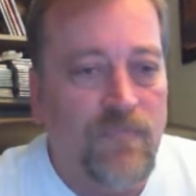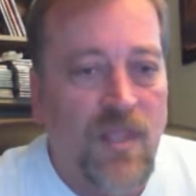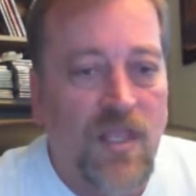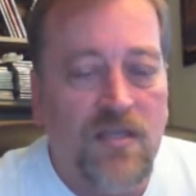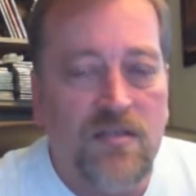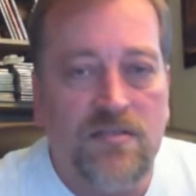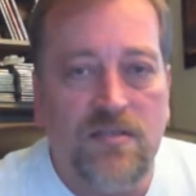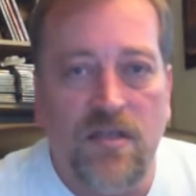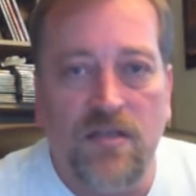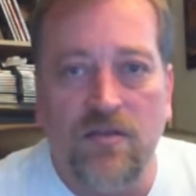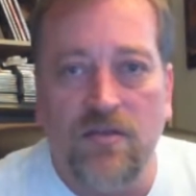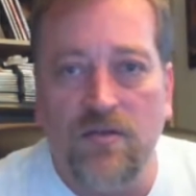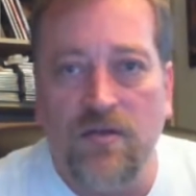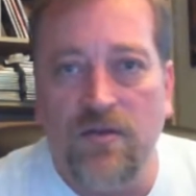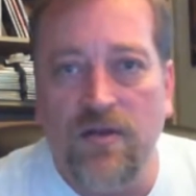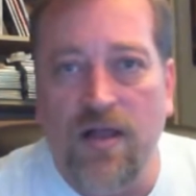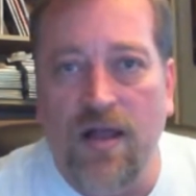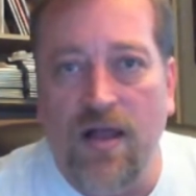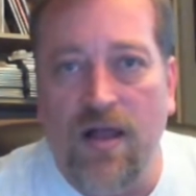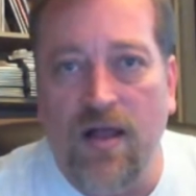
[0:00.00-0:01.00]
say
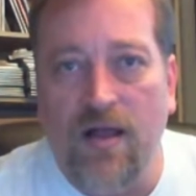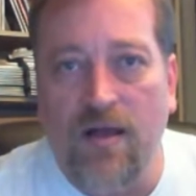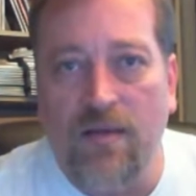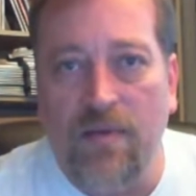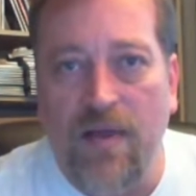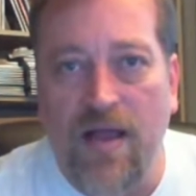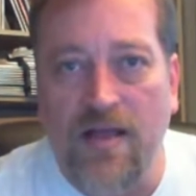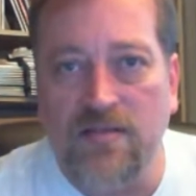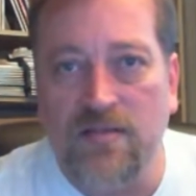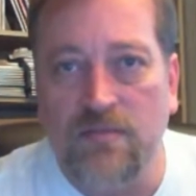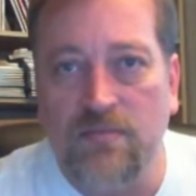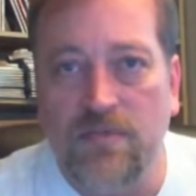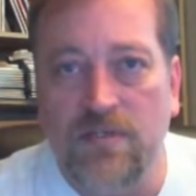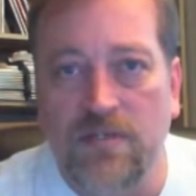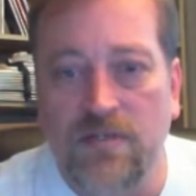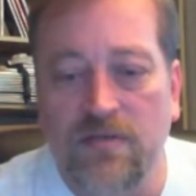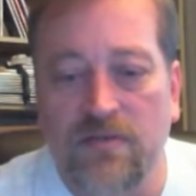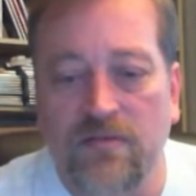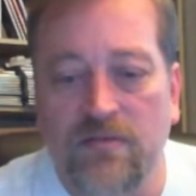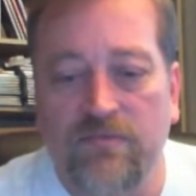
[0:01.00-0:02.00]
you ask them
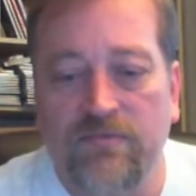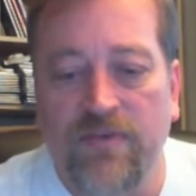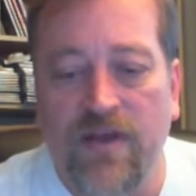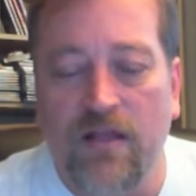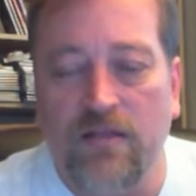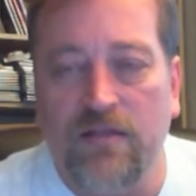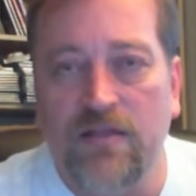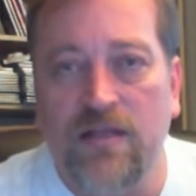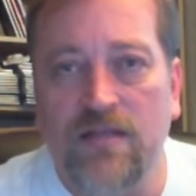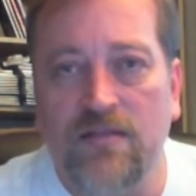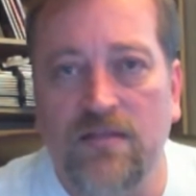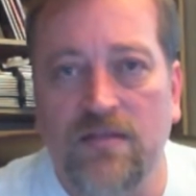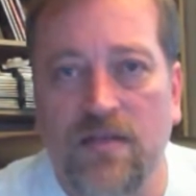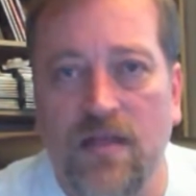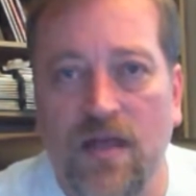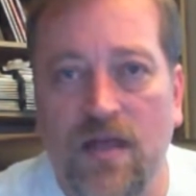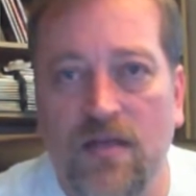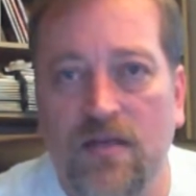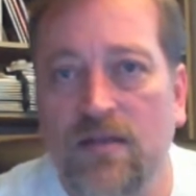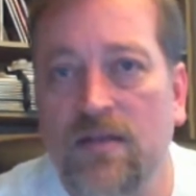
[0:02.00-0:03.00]
to validate the
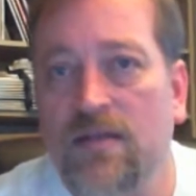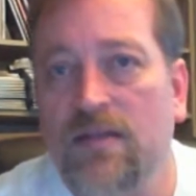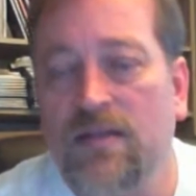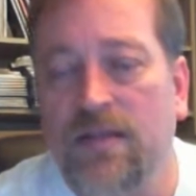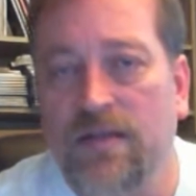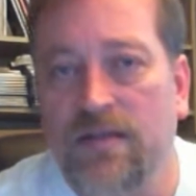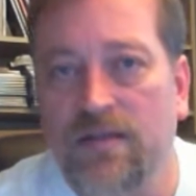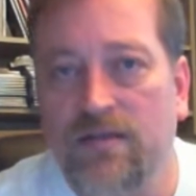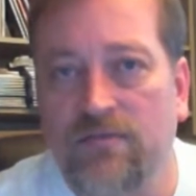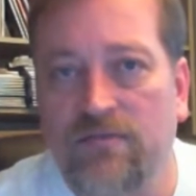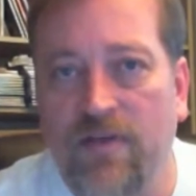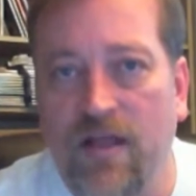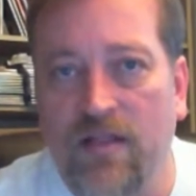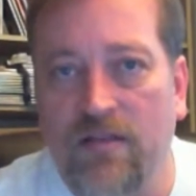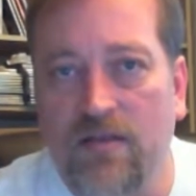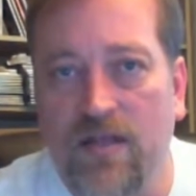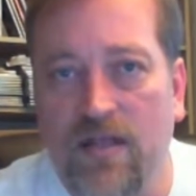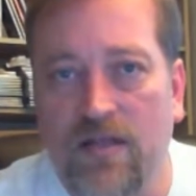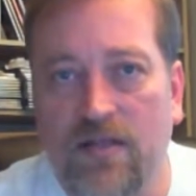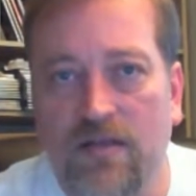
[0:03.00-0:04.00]
debt, they didn't
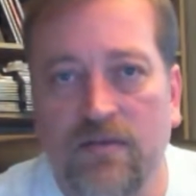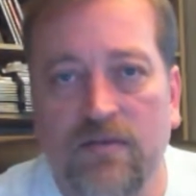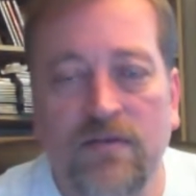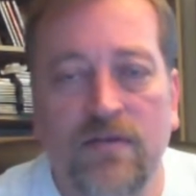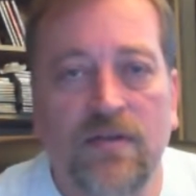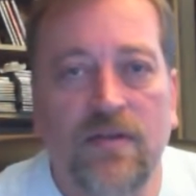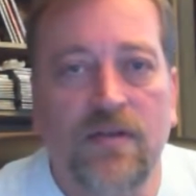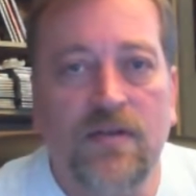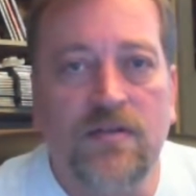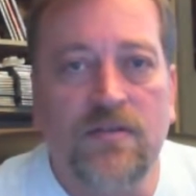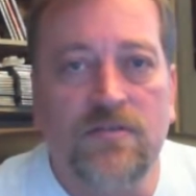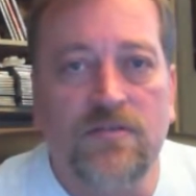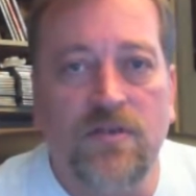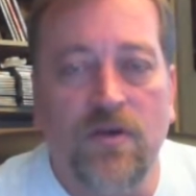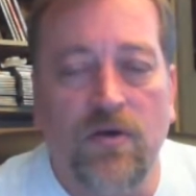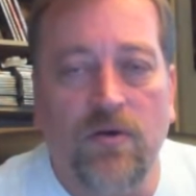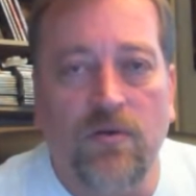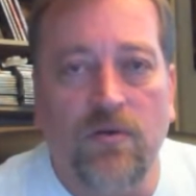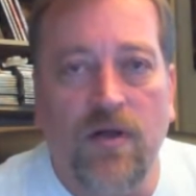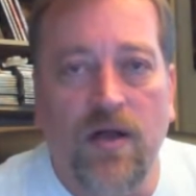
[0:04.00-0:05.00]
validate it.
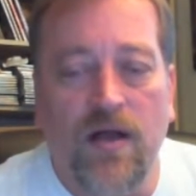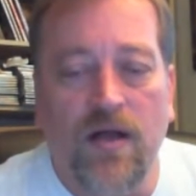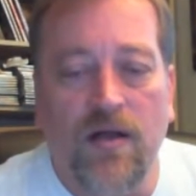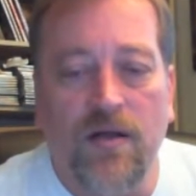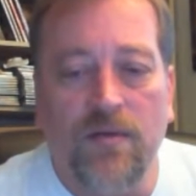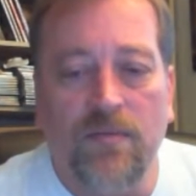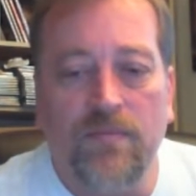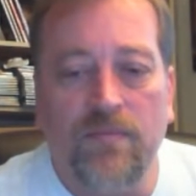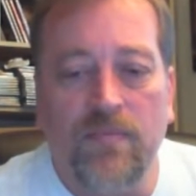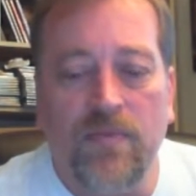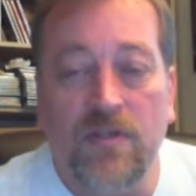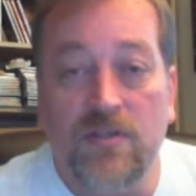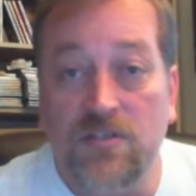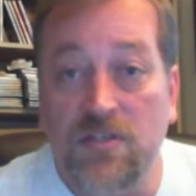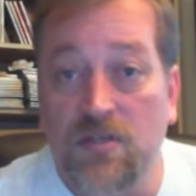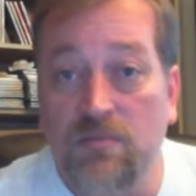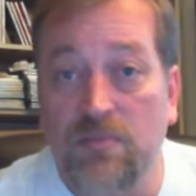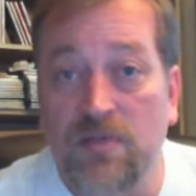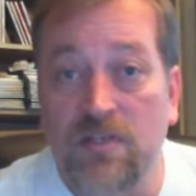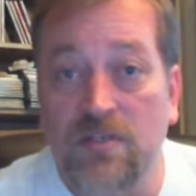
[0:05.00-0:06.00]
So the
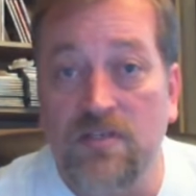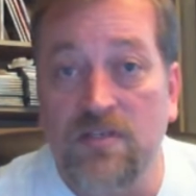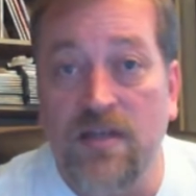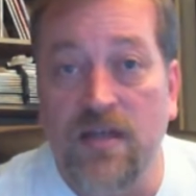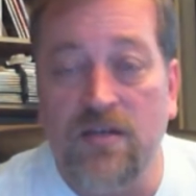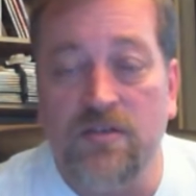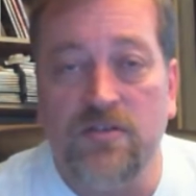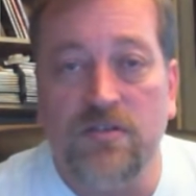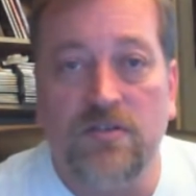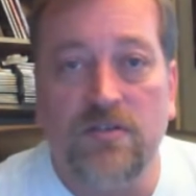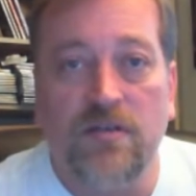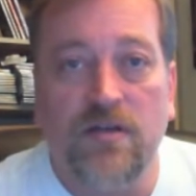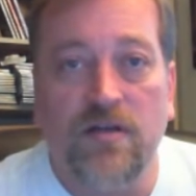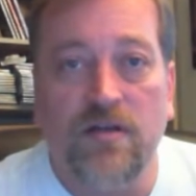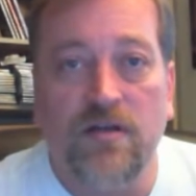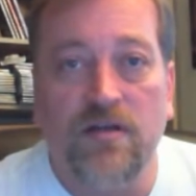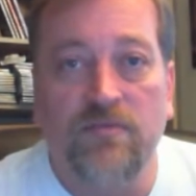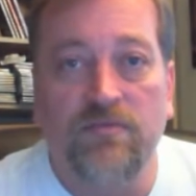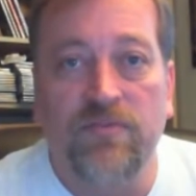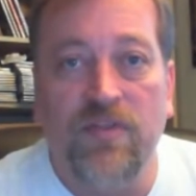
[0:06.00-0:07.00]
GB section
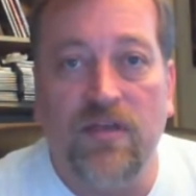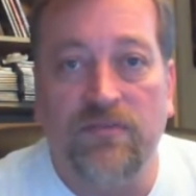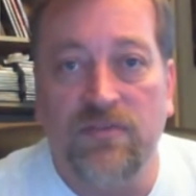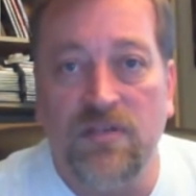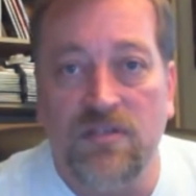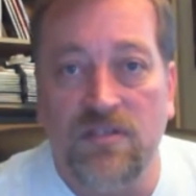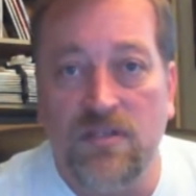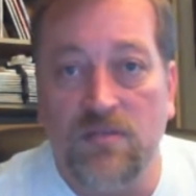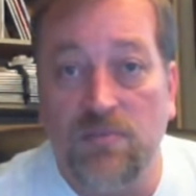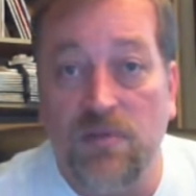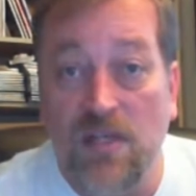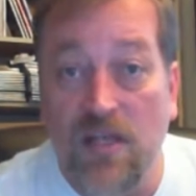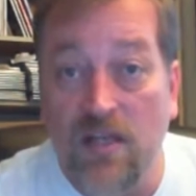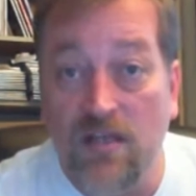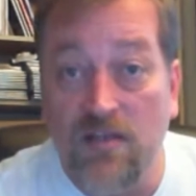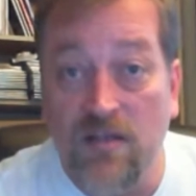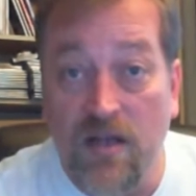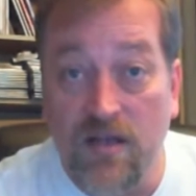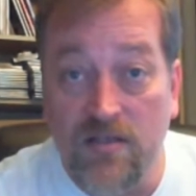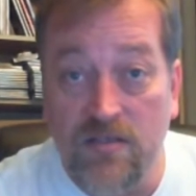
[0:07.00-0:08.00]
of the
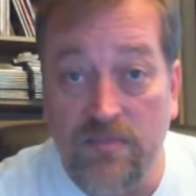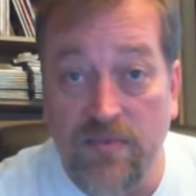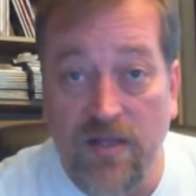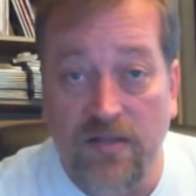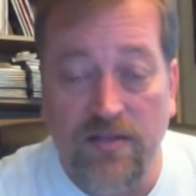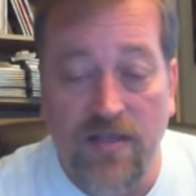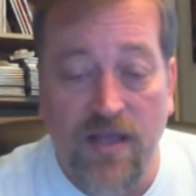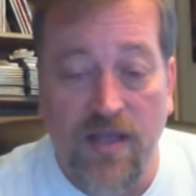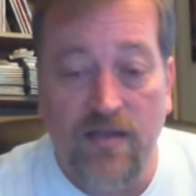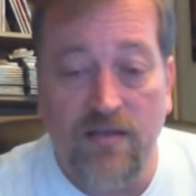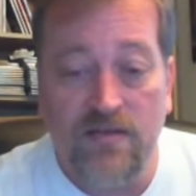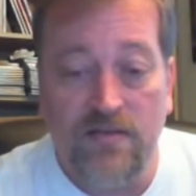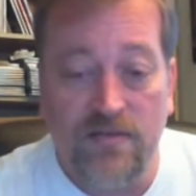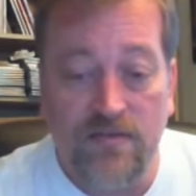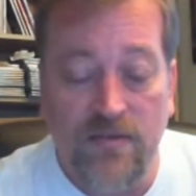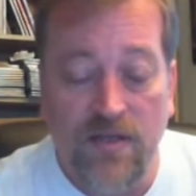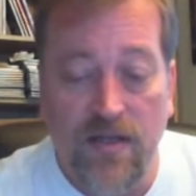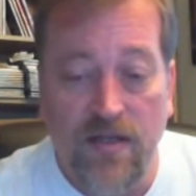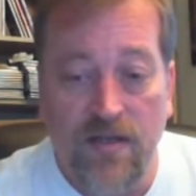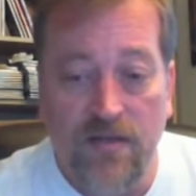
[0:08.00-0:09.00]
FDCPA talks about that,
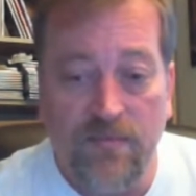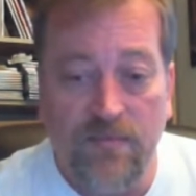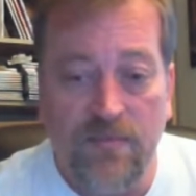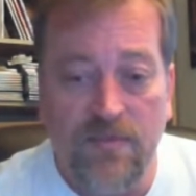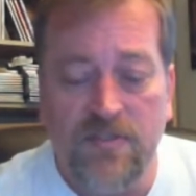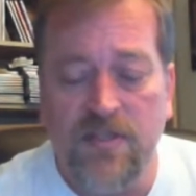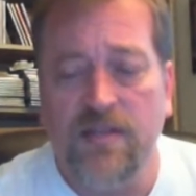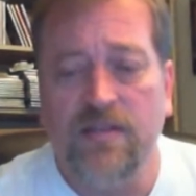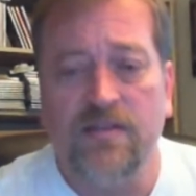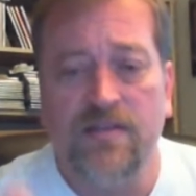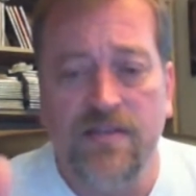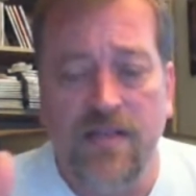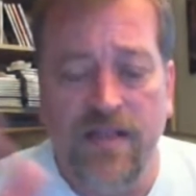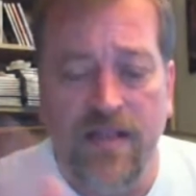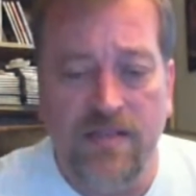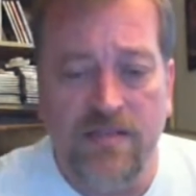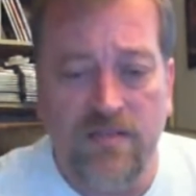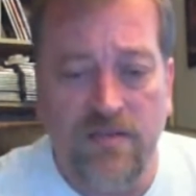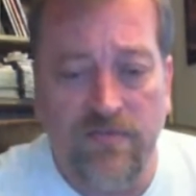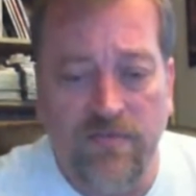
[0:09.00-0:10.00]
and say
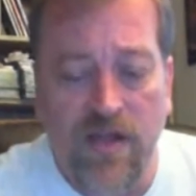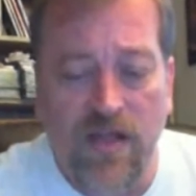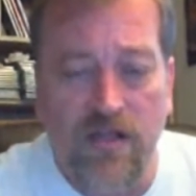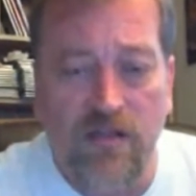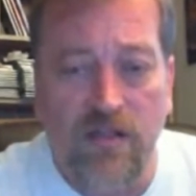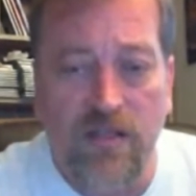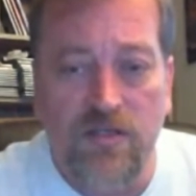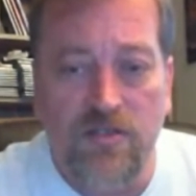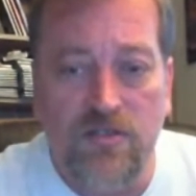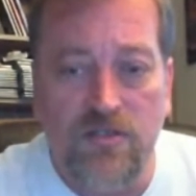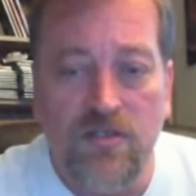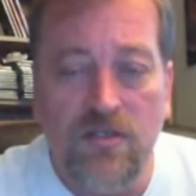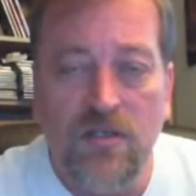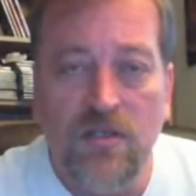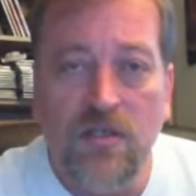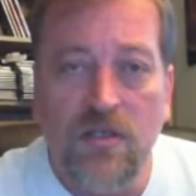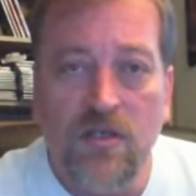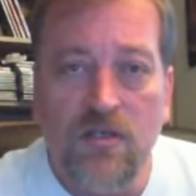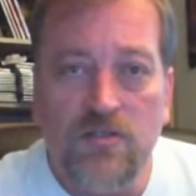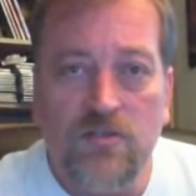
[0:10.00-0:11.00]
that's their violation.
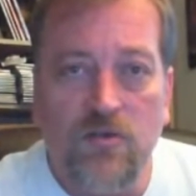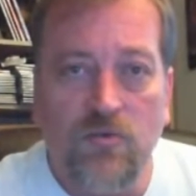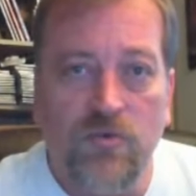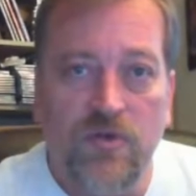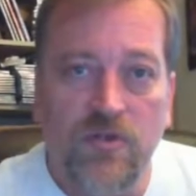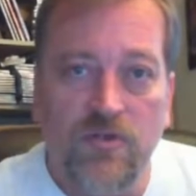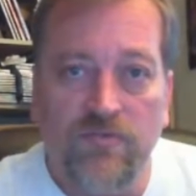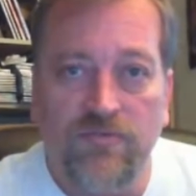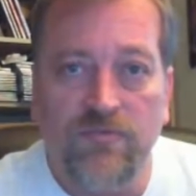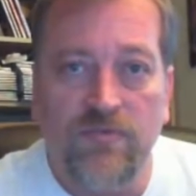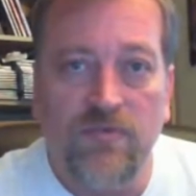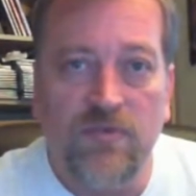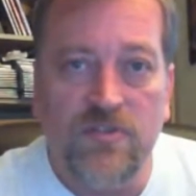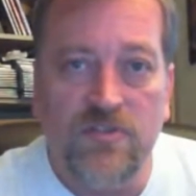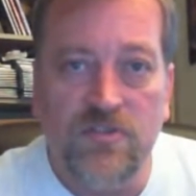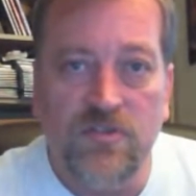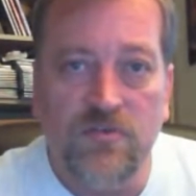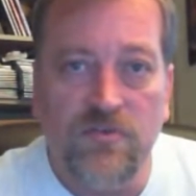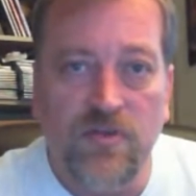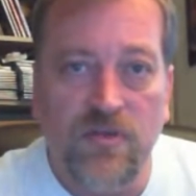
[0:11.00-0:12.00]
So when you
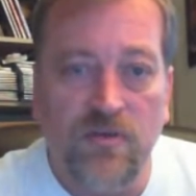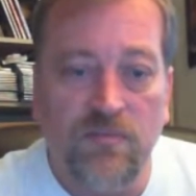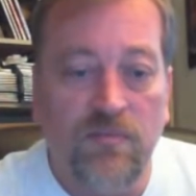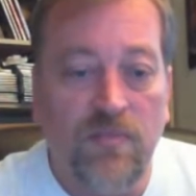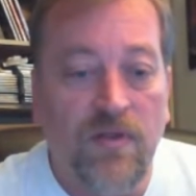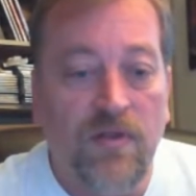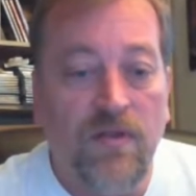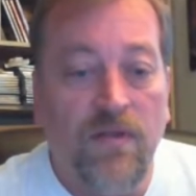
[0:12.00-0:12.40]
sue them,